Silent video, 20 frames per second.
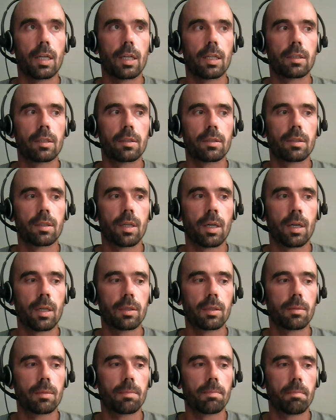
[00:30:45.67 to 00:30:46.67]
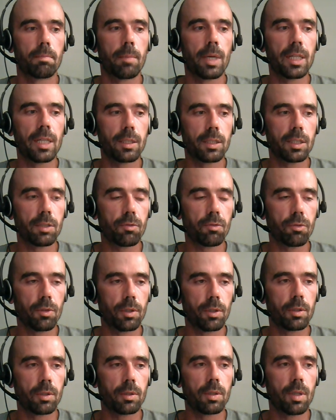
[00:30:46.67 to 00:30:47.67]
It's got many
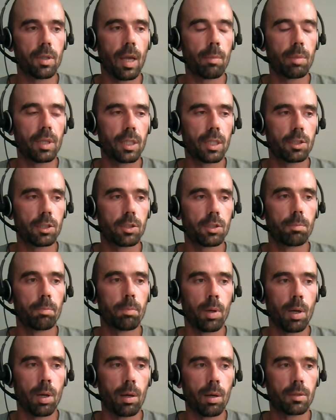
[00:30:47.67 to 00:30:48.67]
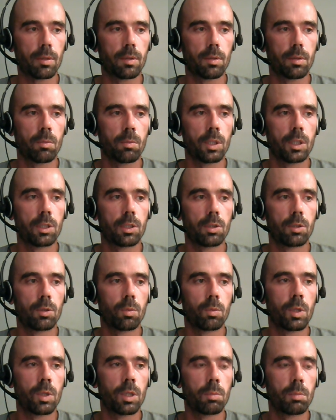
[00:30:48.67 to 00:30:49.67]
different application parts
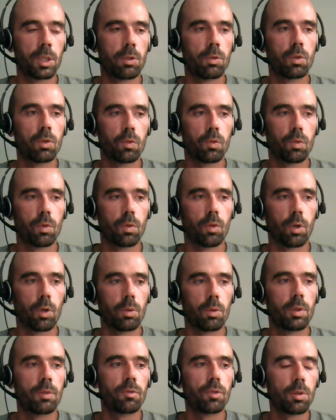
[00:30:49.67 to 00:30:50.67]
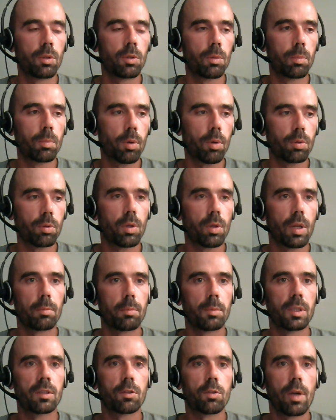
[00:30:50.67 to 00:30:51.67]
which will be useful for you. If you're a portal
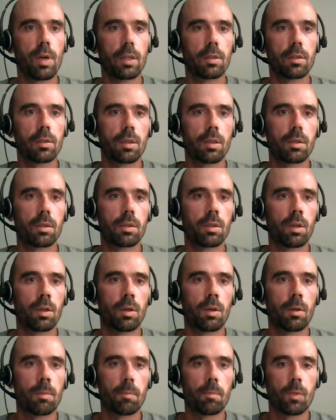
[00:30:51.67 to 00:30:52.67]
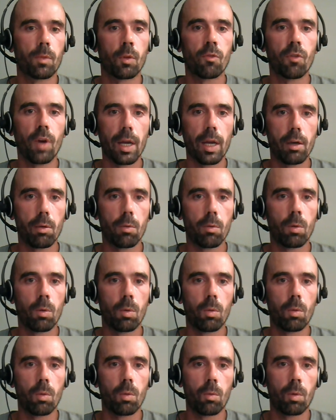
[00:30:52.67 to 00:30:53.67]
administrator, the
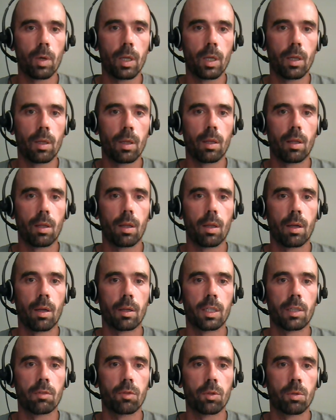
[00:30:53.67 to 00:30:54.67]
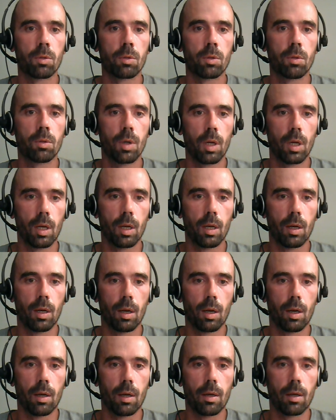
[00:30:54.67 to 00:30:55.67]
firewall will give you
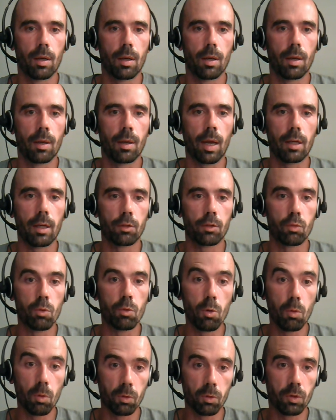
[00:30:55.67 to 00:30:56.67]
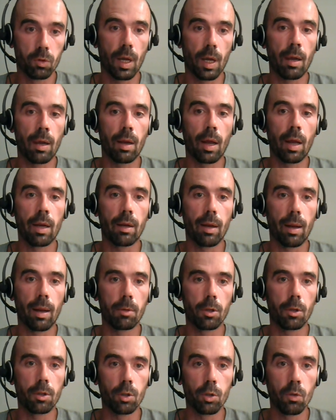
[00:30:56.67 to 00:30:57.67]
nice rules.
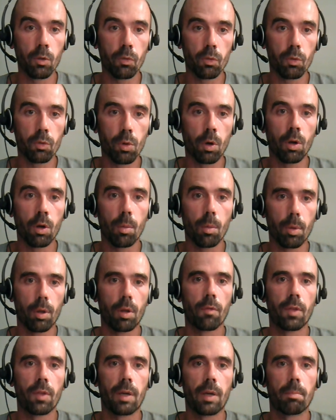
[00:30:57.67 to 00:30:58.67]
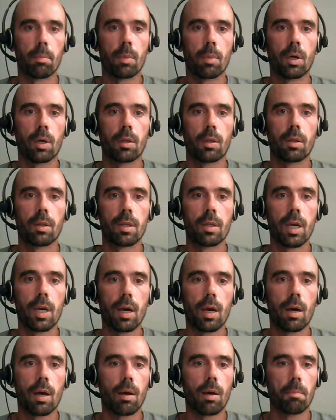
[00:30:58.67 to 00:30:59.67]
I'm going to go through a couple of them, but they
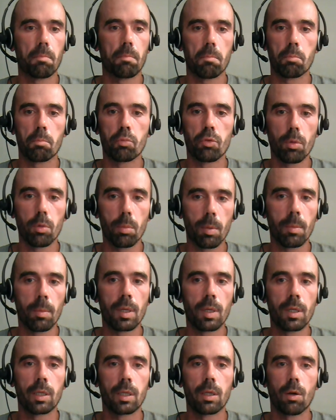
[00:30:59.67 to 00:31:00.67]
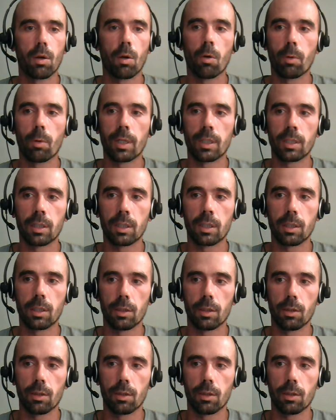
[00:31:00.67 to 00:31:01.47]
are probably already